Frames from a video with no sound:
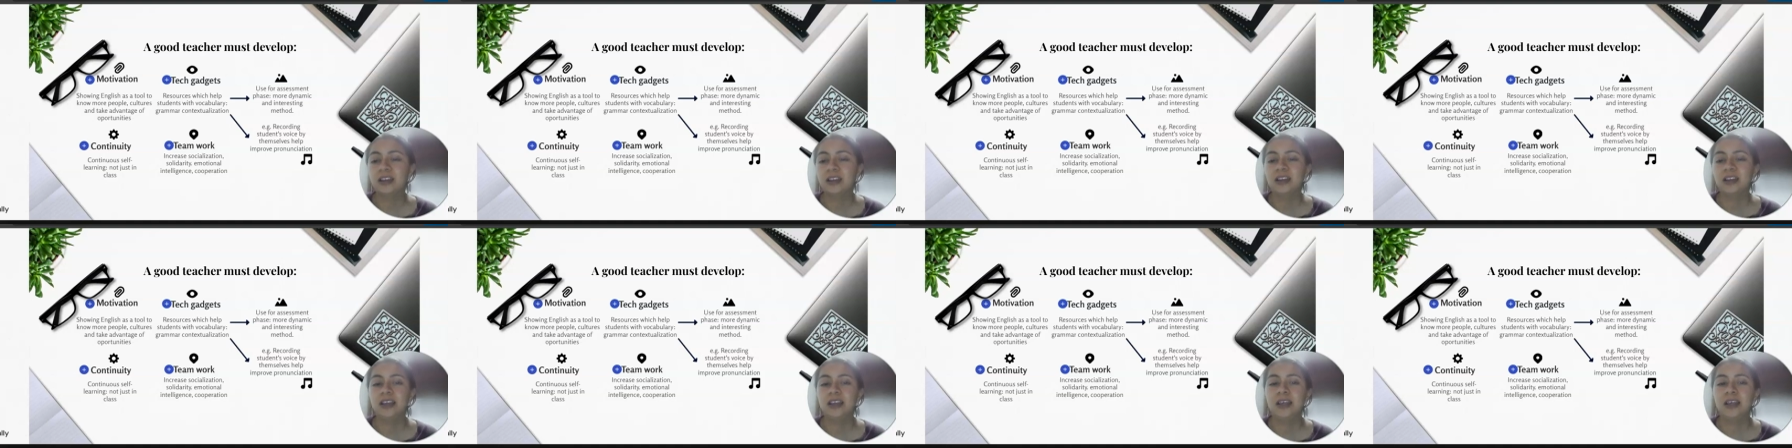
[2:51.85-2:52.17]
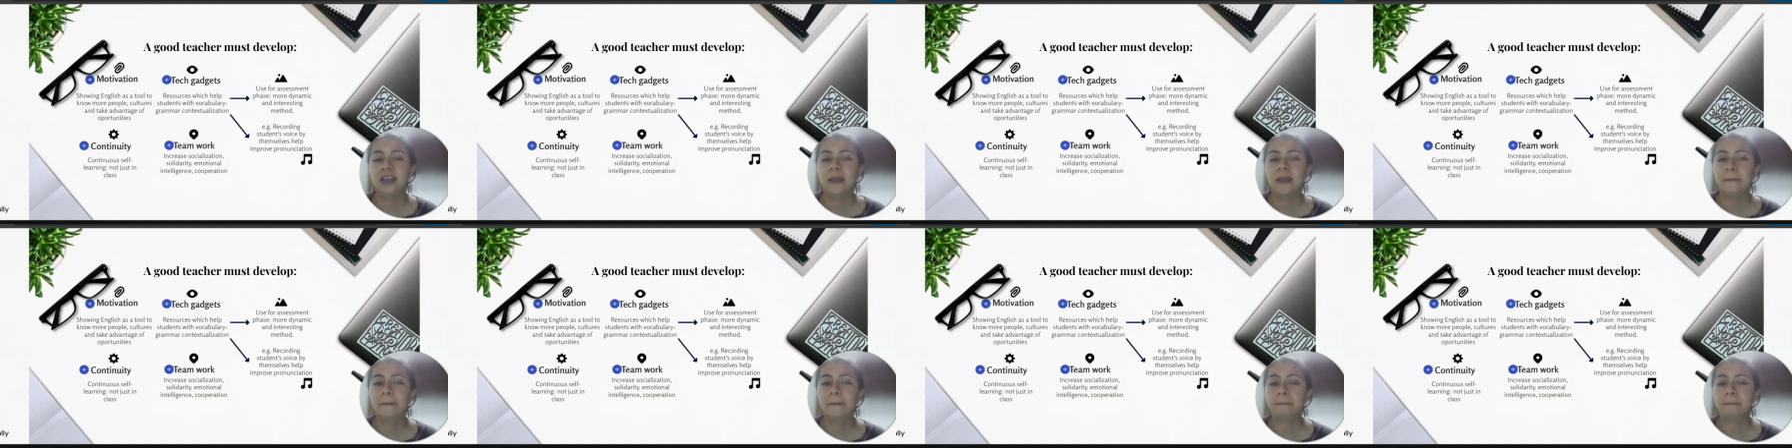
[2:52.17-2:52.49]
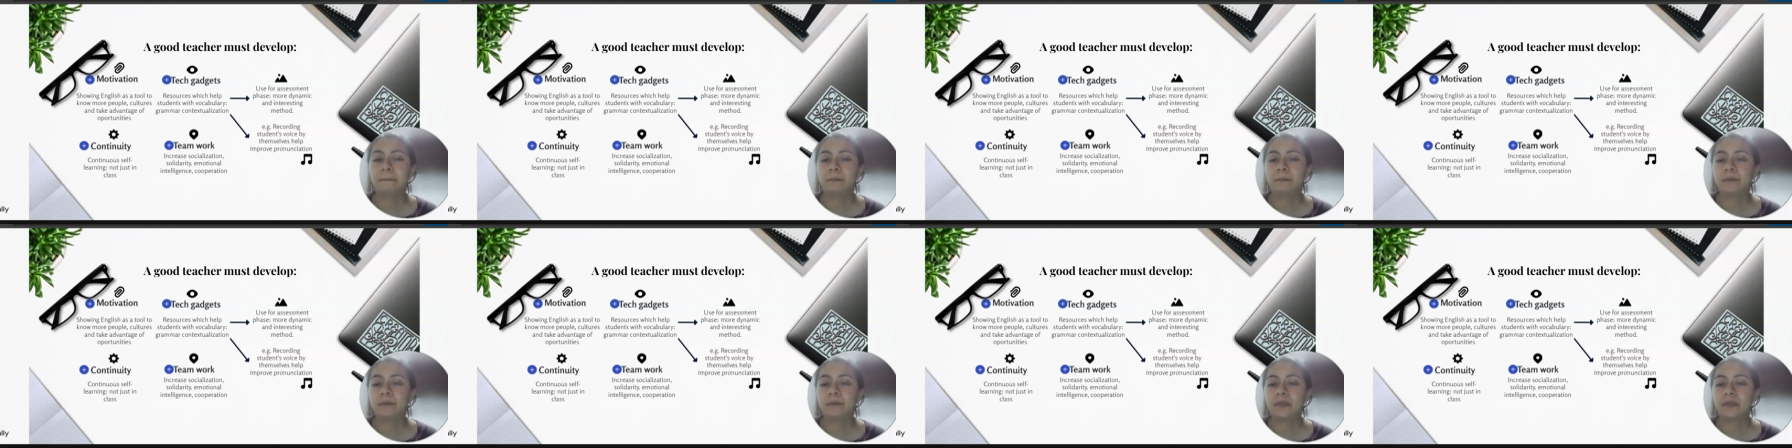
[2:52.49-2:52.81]

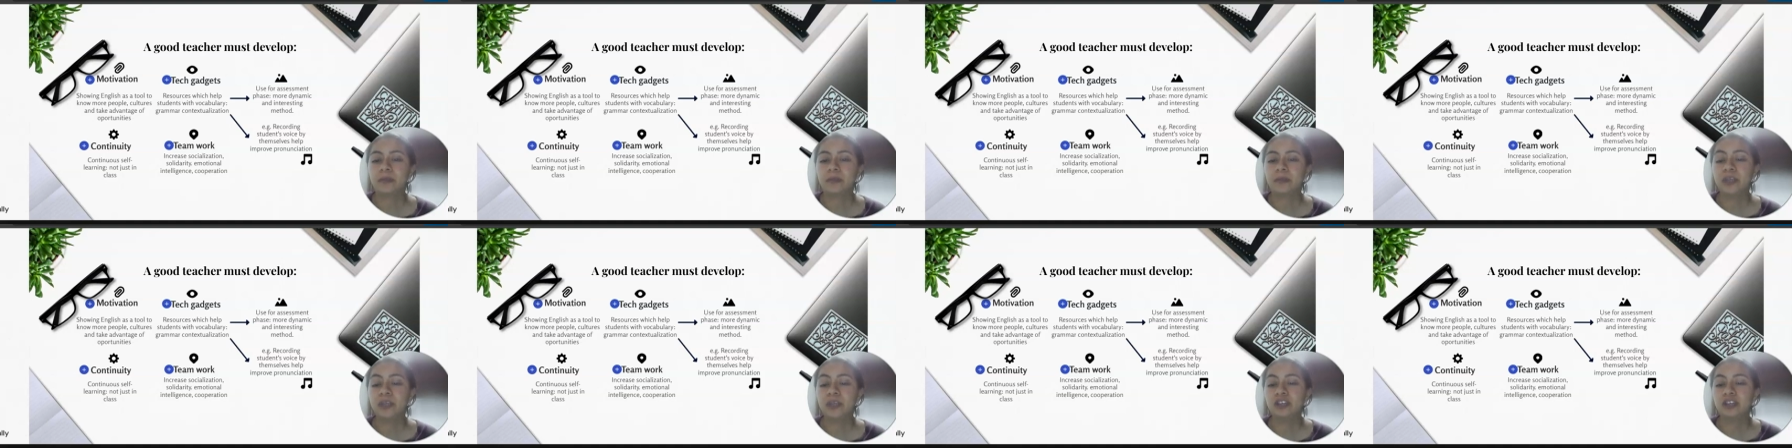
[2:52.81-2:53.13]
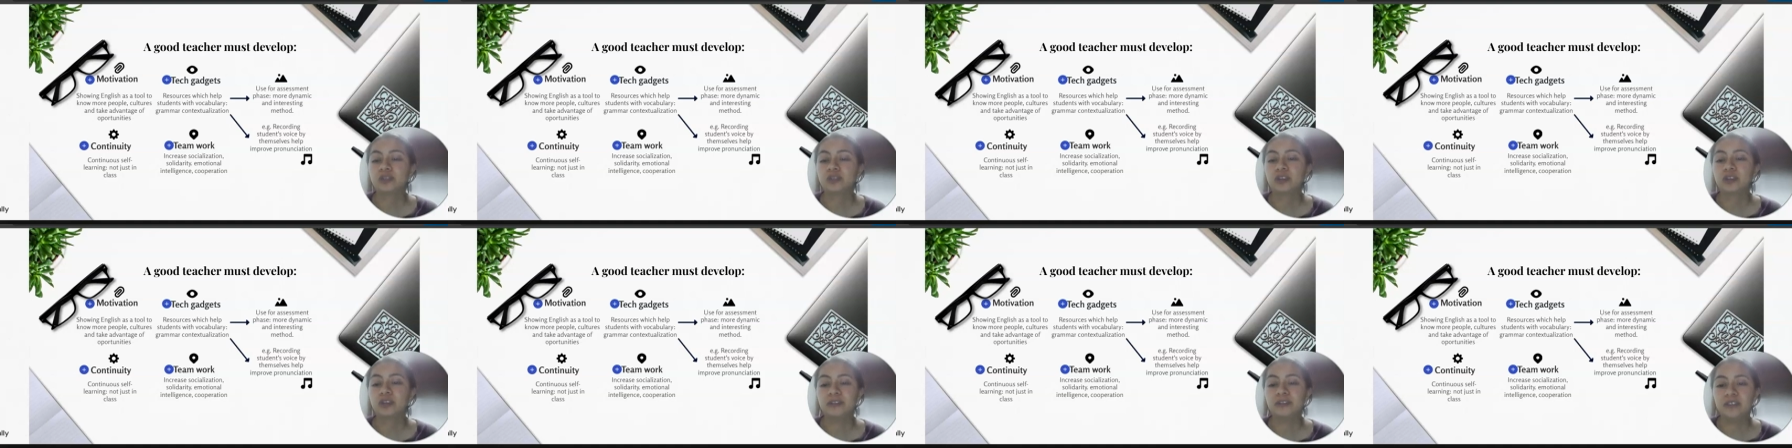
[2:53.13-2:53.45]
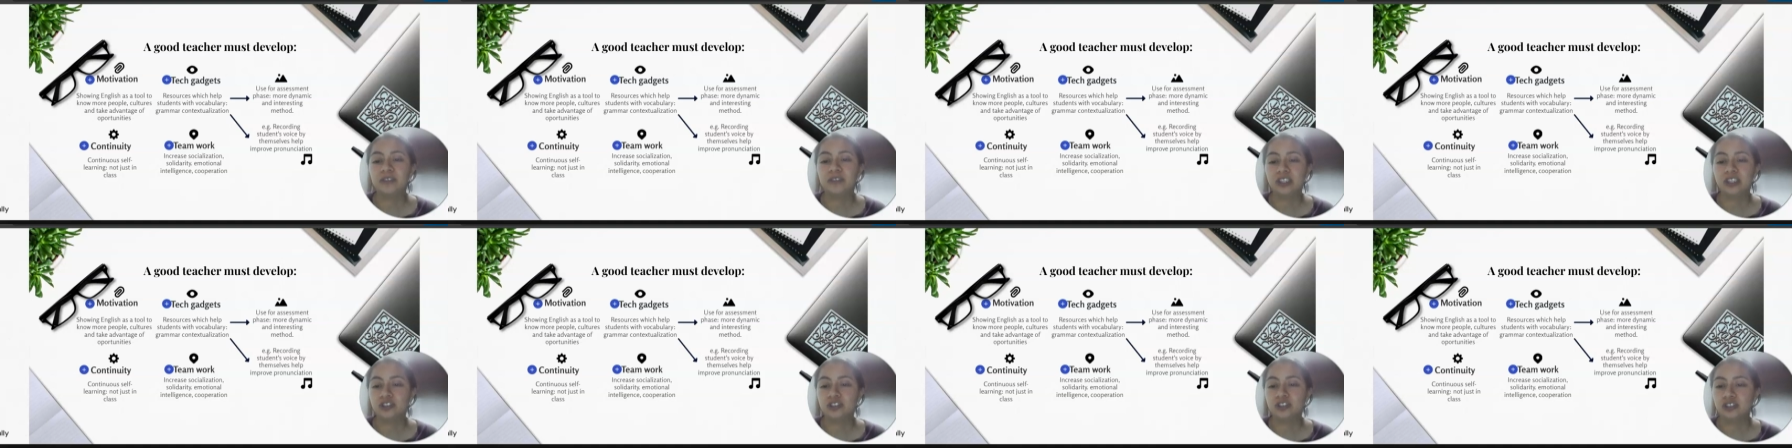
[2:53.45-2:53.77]
Because
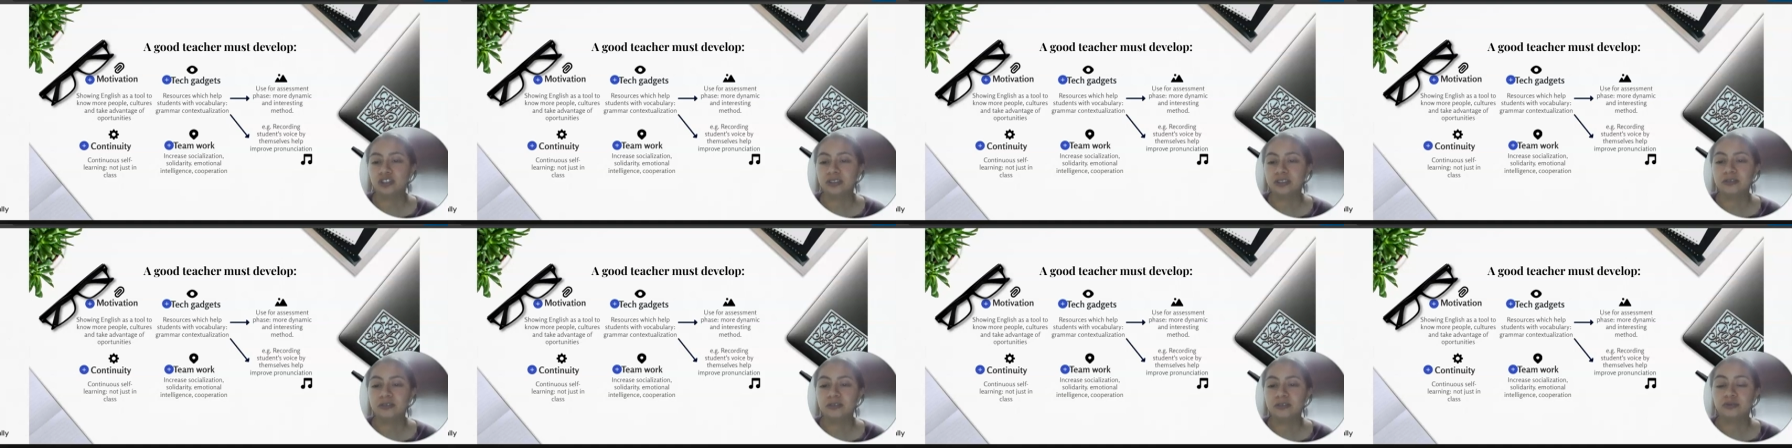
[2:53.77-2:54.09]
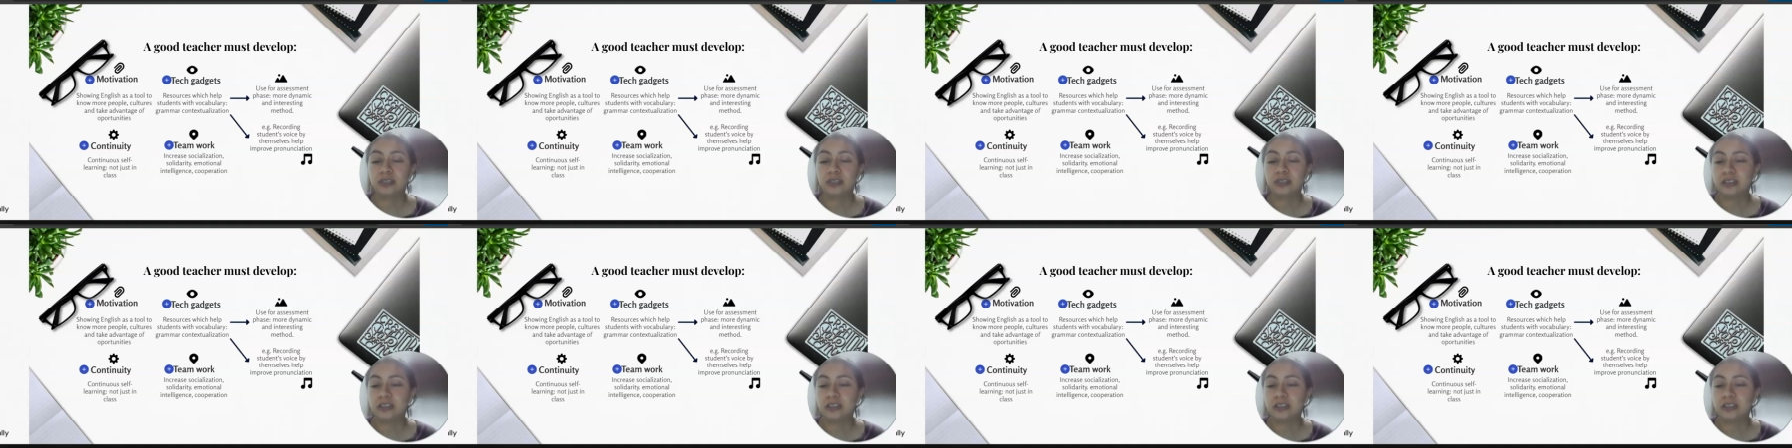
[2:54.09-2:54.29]
motivation is